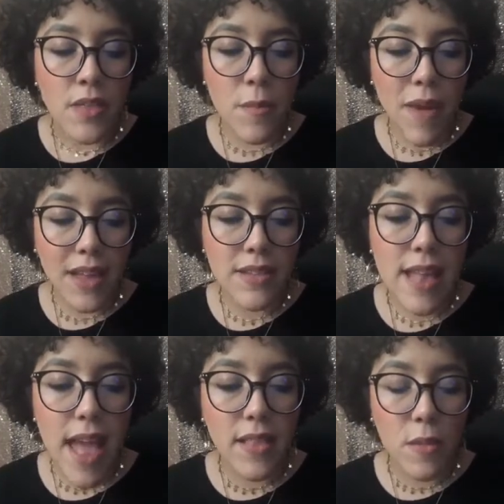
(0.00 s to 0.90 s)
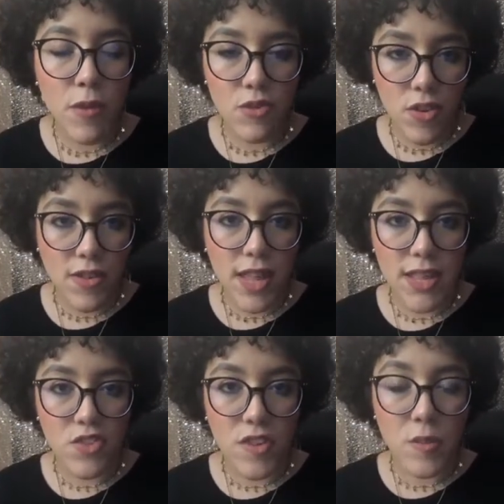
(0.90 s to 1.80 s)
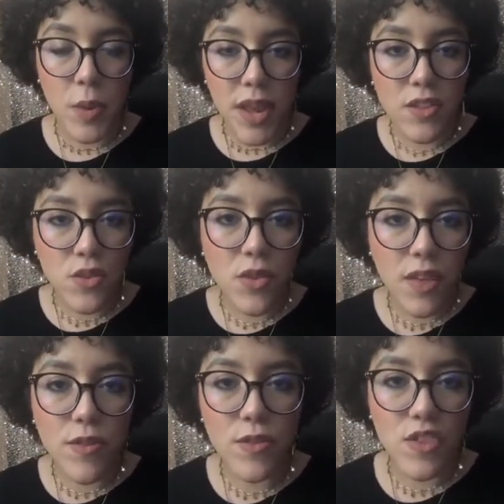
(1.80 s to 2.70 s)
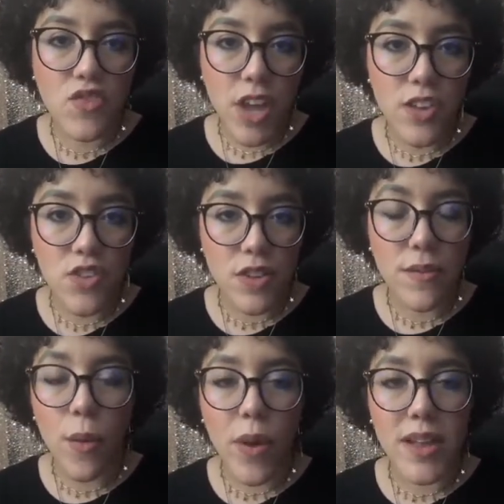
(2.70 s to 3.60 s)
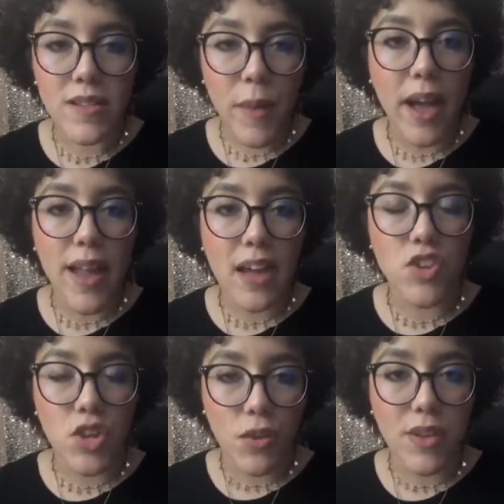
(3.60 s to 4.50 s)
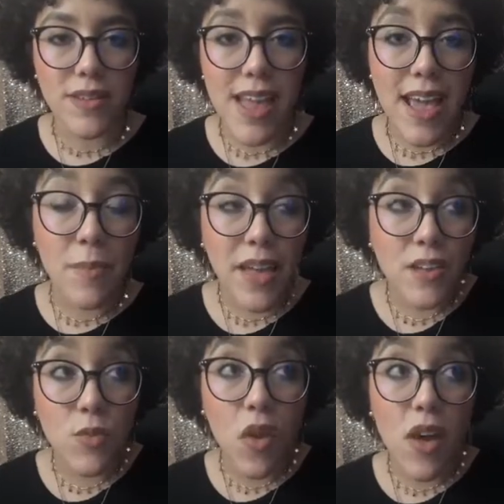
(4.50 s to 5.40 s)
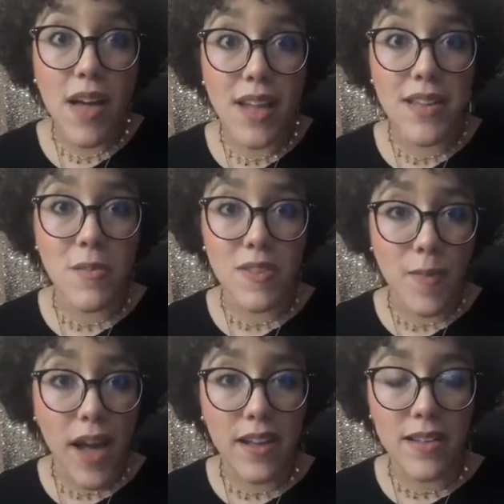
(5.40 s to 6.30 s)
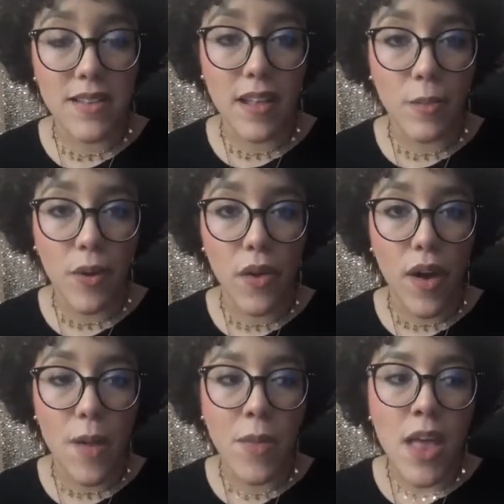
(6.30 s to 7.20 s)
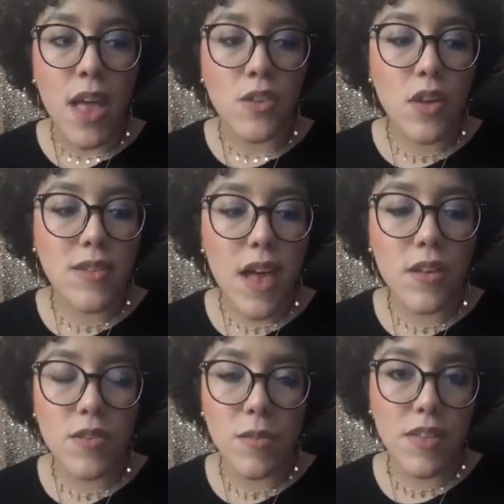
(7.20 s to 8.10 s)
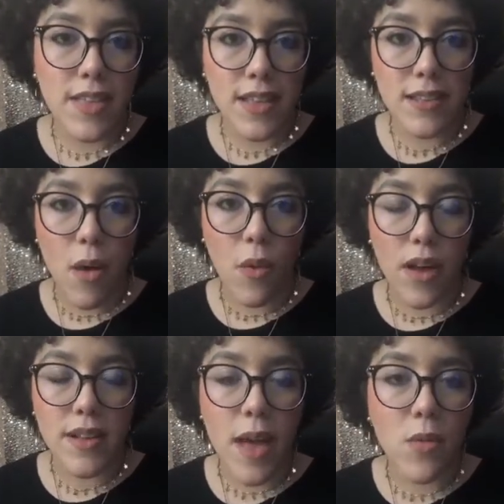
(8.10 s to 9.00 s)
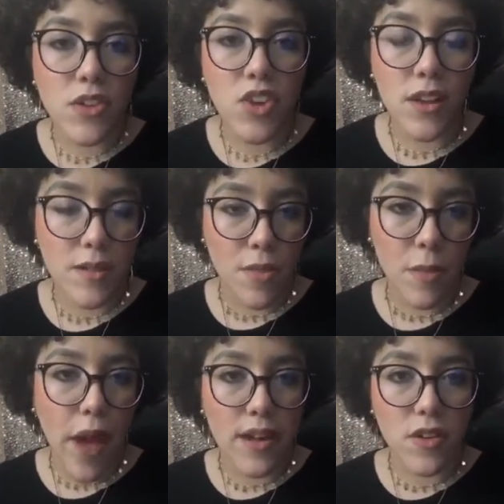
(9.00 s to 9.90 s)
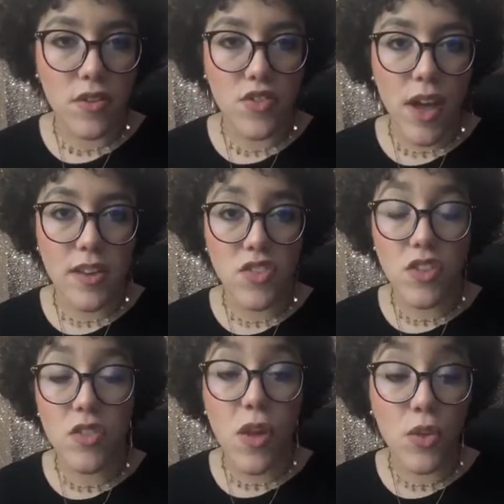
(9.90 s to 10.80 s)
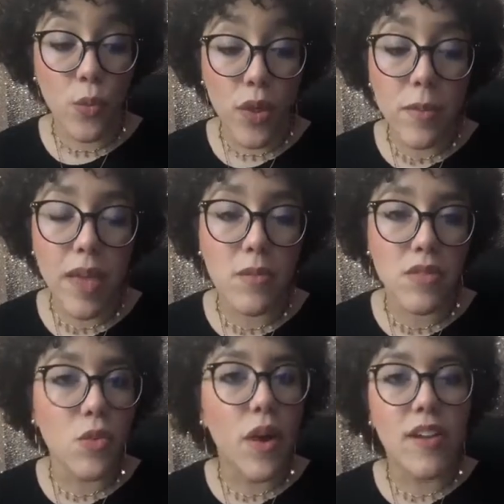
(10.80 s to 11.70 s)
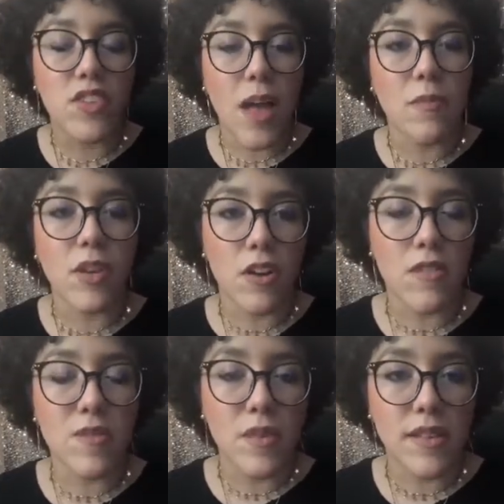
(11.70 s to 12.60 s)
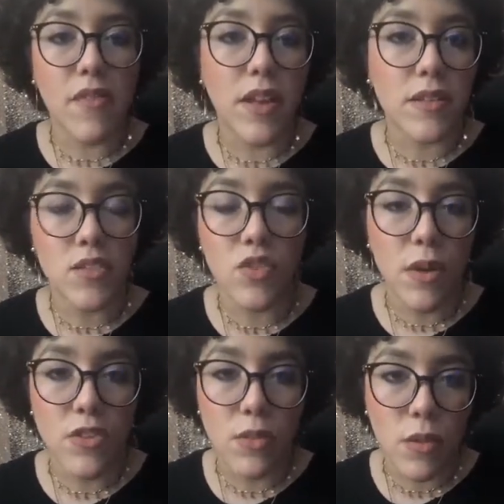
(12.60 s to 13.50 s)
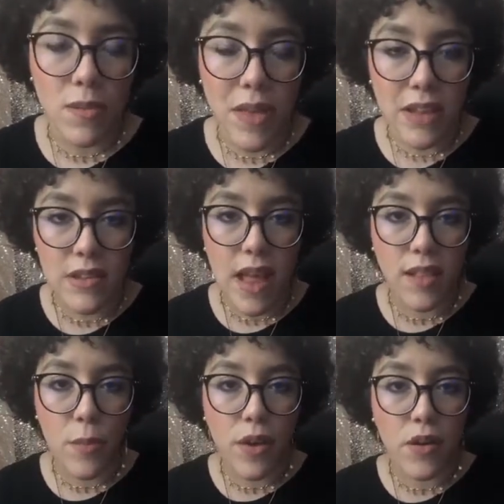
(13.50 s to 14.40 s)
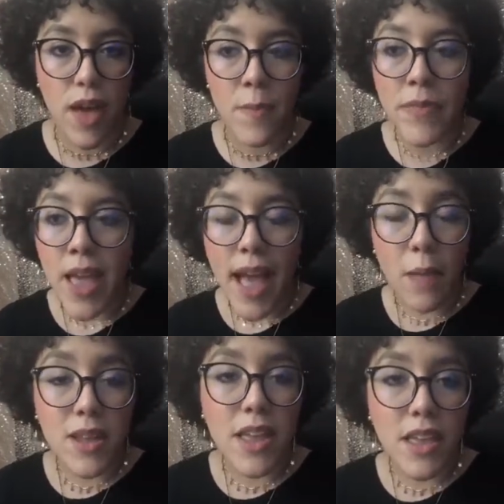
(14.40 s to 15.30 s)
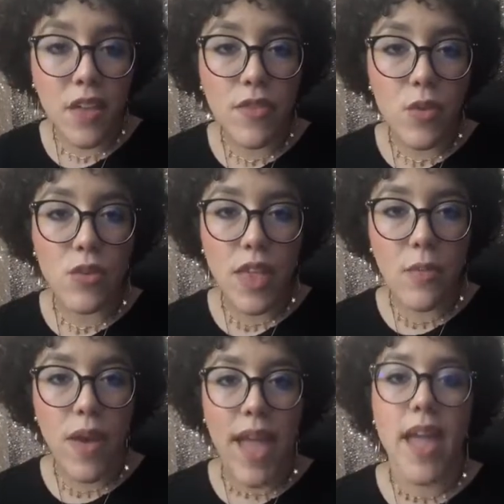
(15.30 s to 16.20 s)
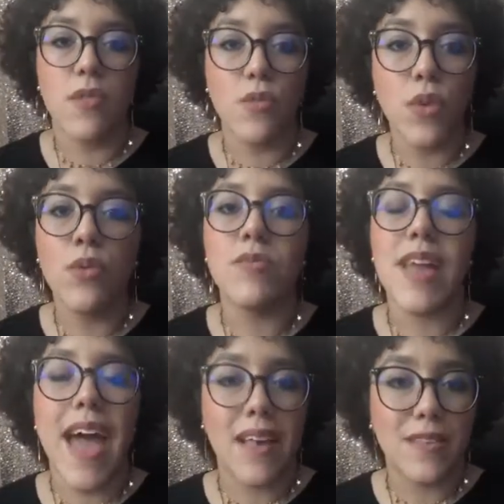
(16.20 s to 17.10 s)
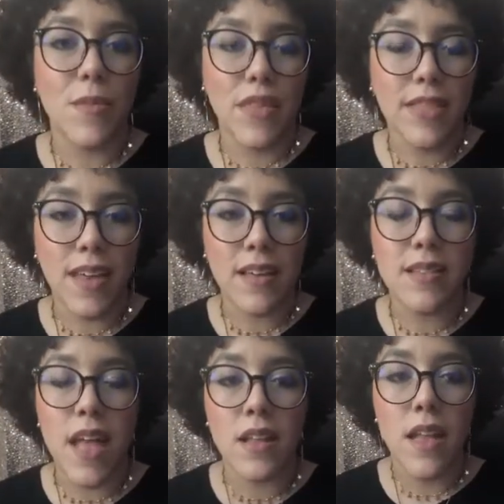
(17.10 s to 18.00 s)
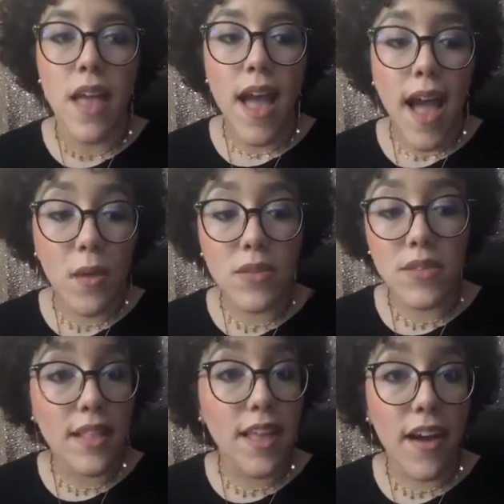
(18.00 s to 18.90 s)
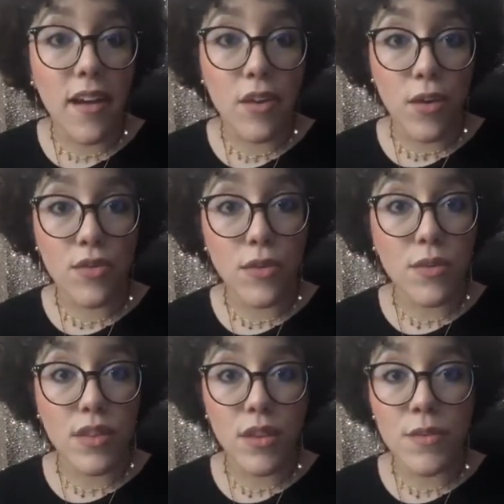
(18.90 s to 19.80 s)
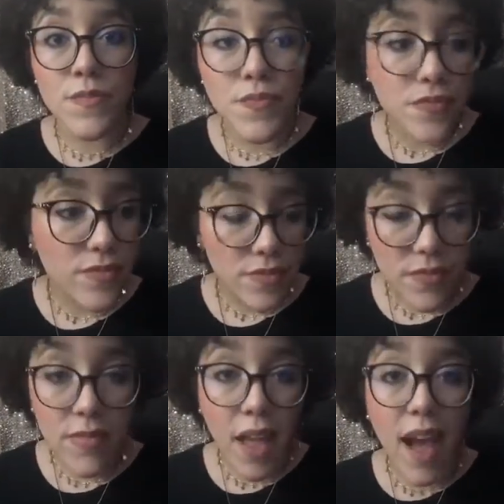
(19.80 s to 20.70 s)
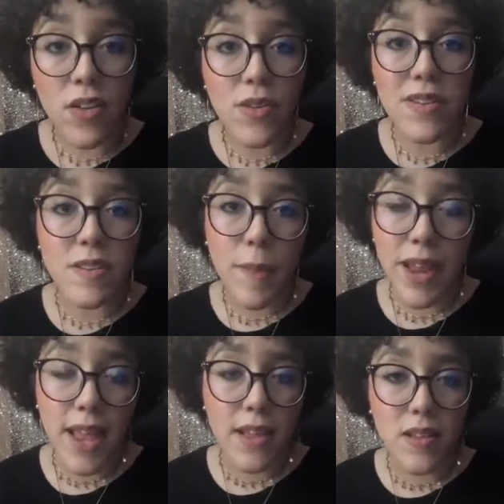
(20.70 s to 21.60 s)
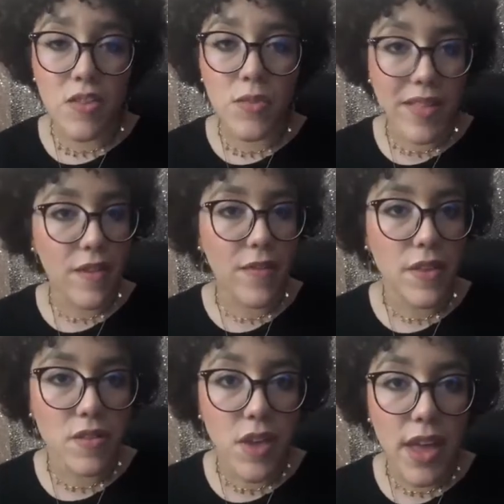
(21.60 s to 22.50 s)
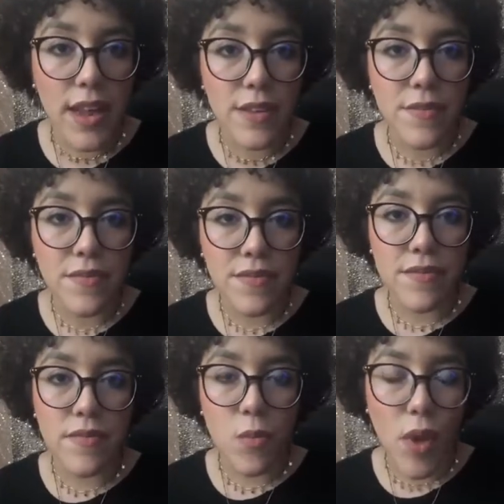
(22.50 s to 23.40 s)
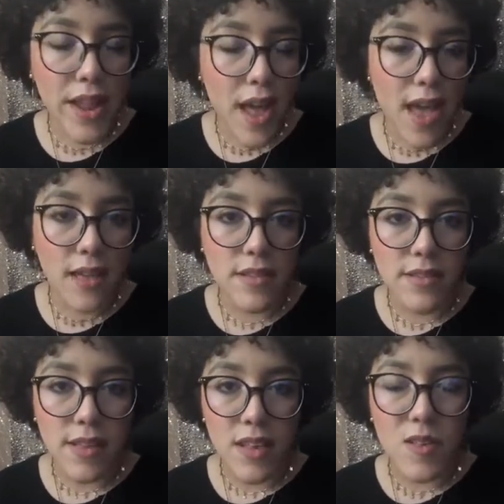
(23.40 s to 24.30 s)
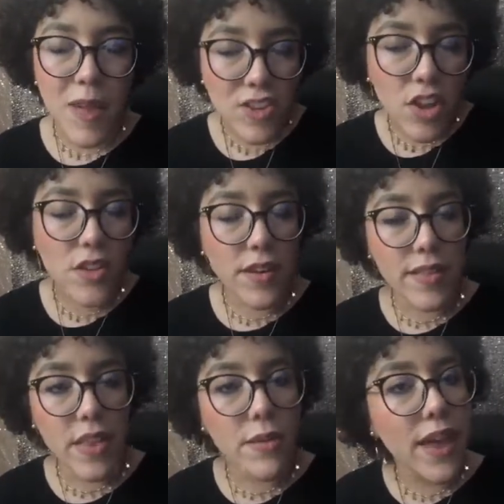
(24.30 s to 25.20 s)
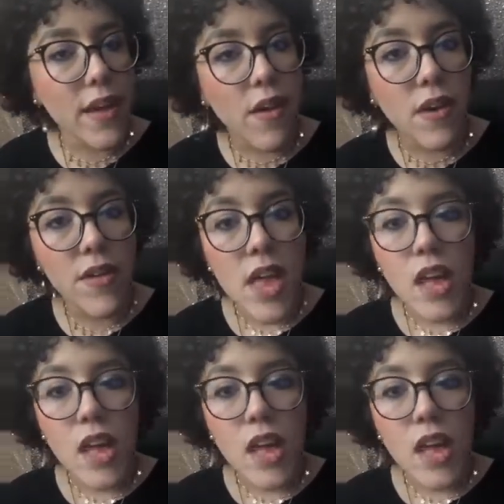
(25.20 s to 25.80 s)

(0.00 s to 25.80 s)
the mindset and the emotional intelligence. But I do give you suggestions for what inspired action you can take, because we're all goddamn inspired inside the program. So I'll tell you some of the things that worked. I will share some of the practical strategies. You will be able to workshop your specific situation with me inside the program. I'm going to give you leeway and room to ask me things, and I will sit there and go through with you how you can spin it in such a way that feels good. Why not? Especially during the Q&A call.